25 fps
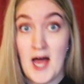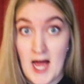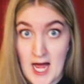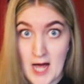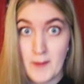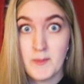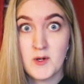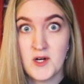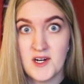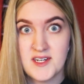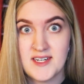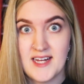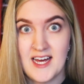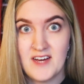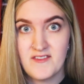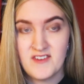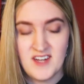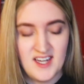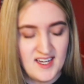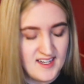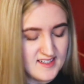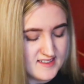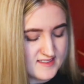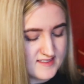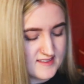I'm gonna have
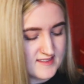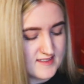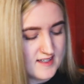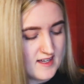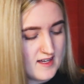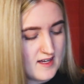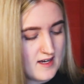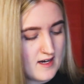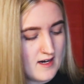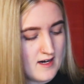kids.